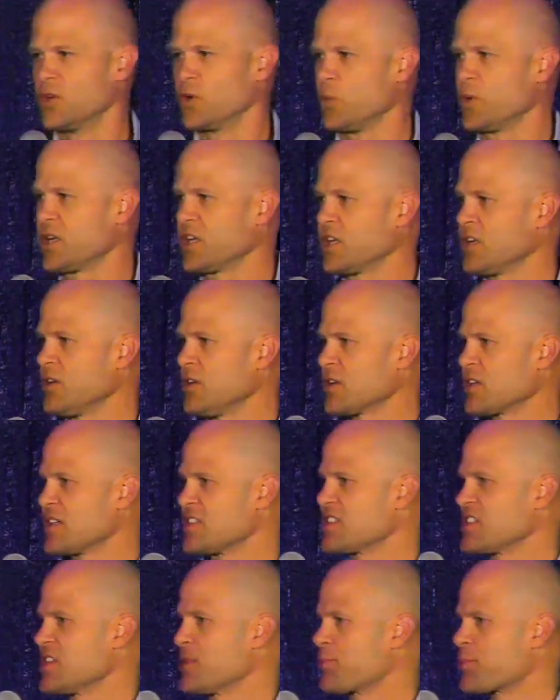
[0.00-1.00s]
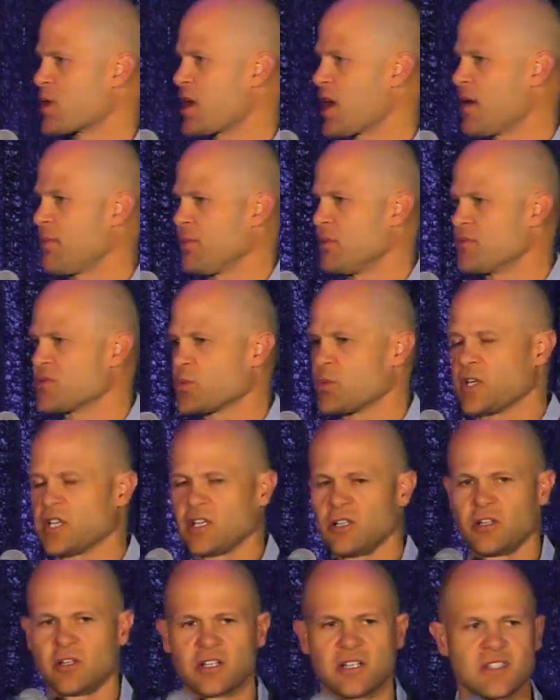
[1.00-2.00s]
We can look and see problems, we
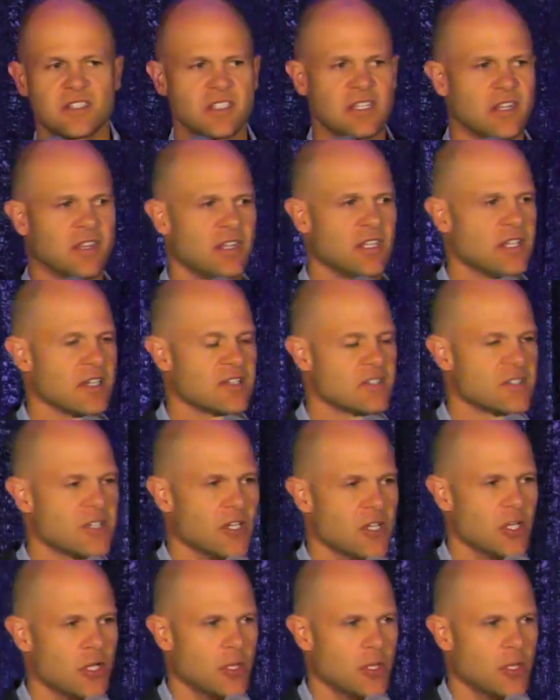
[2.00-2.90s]
can look and see things,